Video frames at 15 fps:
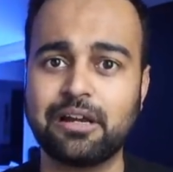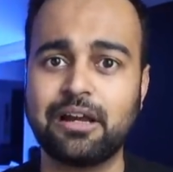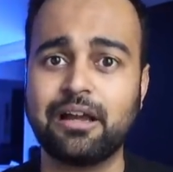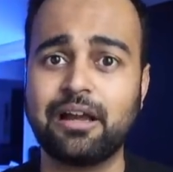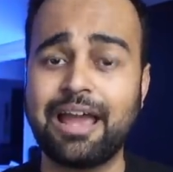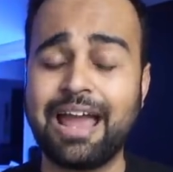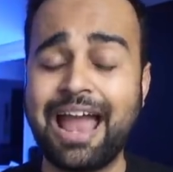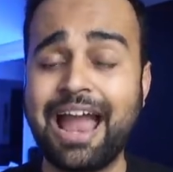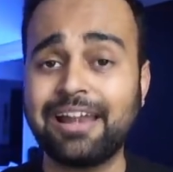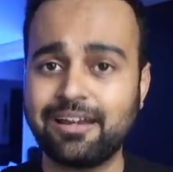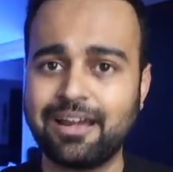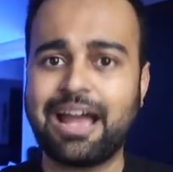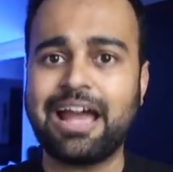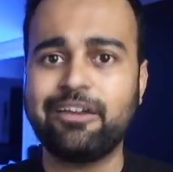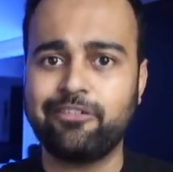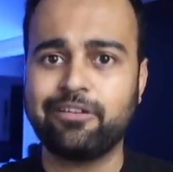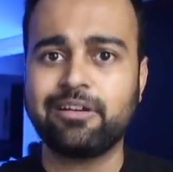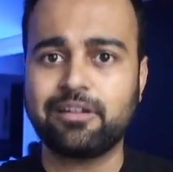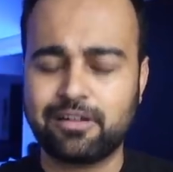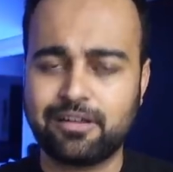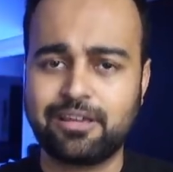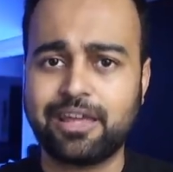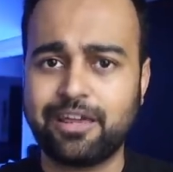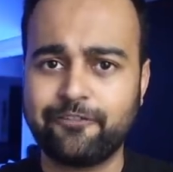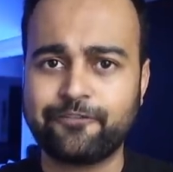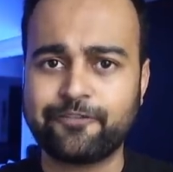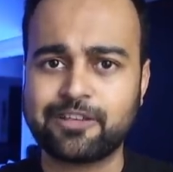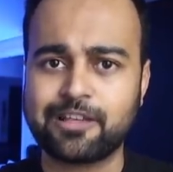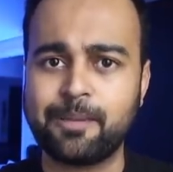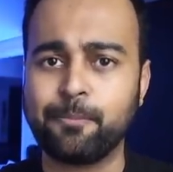and I will give
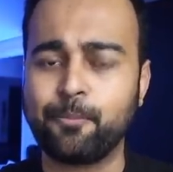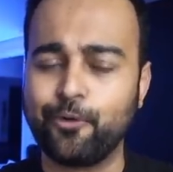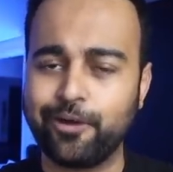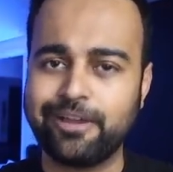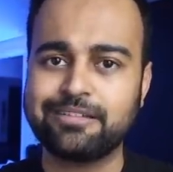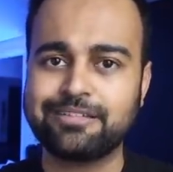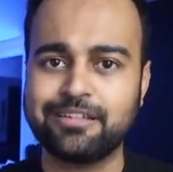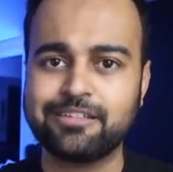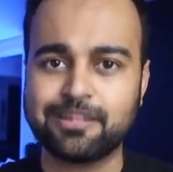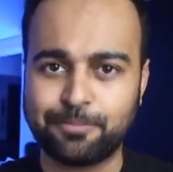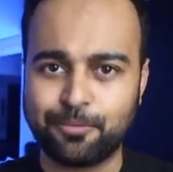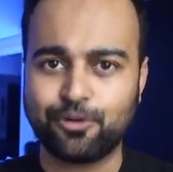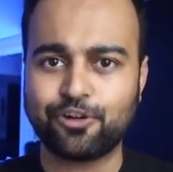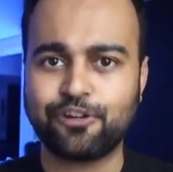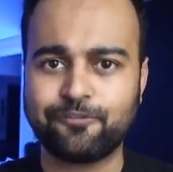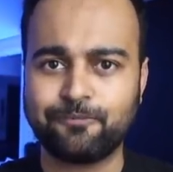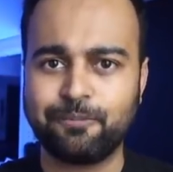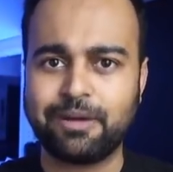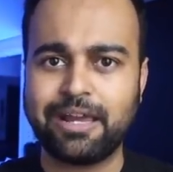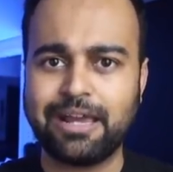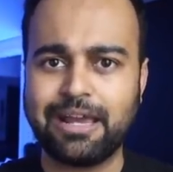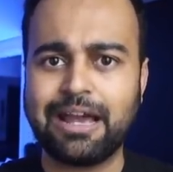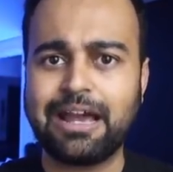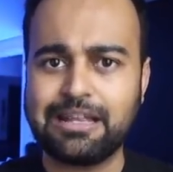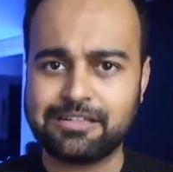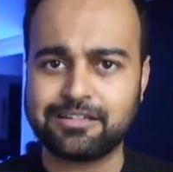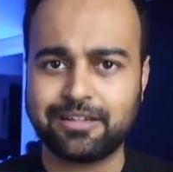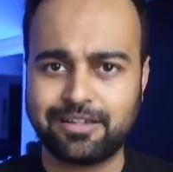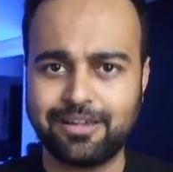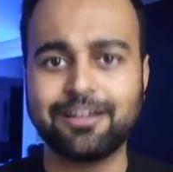some points in support of my
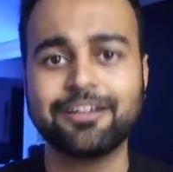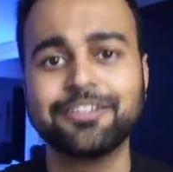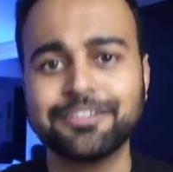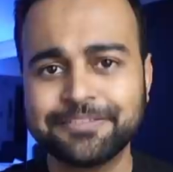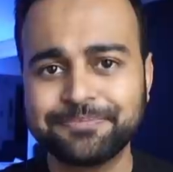answer here.